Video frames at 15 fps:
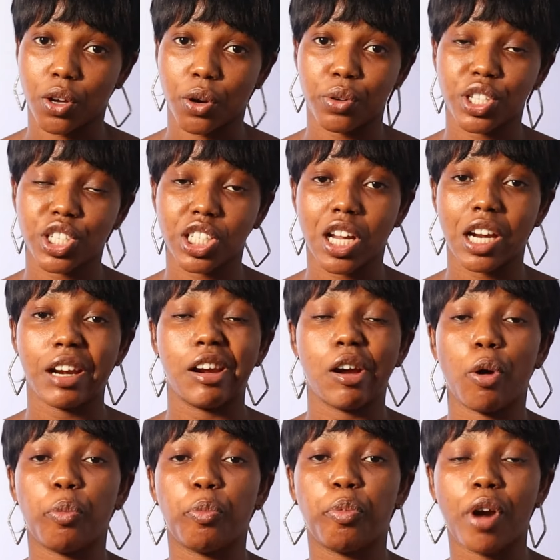originally
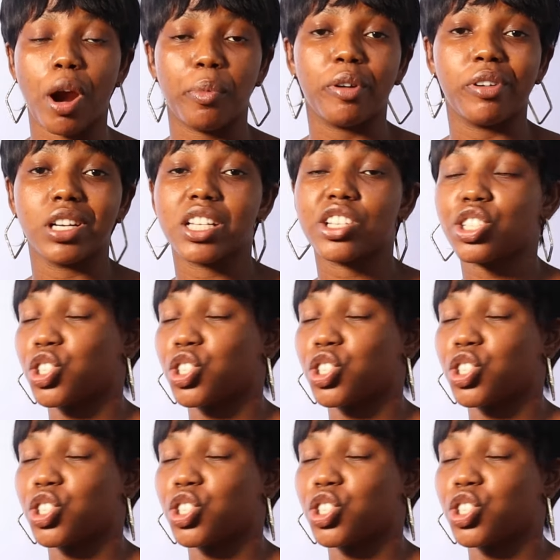or primarily